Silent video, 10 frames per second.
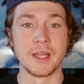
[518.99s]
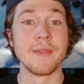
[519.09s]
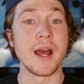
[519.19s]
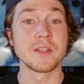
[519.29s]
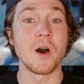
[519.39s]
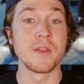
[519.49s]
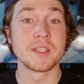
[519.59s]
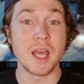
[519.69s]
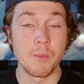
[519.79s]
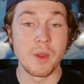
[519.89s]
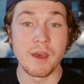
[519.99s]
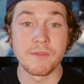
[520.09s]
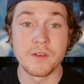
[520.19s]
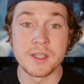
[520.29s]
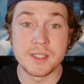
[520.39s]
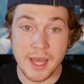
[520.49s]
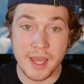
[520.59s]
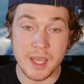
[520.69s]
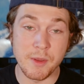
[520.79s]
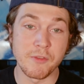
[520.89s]
And that's all the time we have for
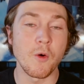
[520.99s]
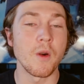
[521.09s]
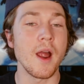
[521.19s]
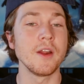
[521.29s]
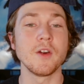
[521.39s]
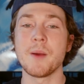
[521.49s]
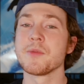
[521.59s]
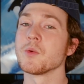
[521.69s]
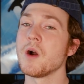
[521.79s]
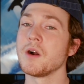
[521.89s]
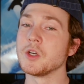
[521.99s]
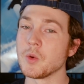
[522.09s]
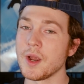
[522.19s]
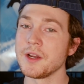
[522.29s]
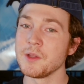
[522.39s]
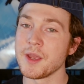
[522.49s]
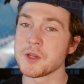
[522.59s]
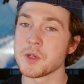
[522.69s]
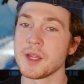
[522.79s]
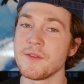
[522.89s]
today. Before I grab the wrong grail,
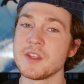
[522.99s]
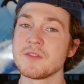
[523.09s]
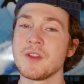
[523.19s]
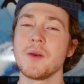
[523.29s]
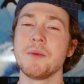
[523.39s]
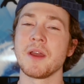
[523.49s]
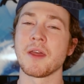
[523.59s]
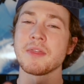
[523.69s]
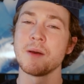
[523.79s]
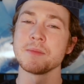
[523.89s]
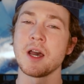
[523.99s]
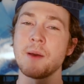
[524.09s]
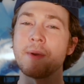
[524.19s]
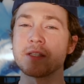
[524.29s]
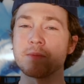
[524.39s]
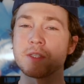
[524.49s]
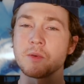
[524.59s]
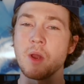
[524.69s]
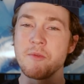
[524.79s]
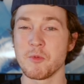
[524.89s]
make sure to give this video a big thumbs up and
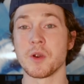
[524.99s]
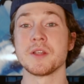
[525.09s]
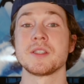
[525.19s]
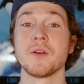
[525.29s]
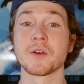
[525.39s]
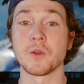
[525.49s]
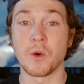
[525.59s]
subscribe for more hysterical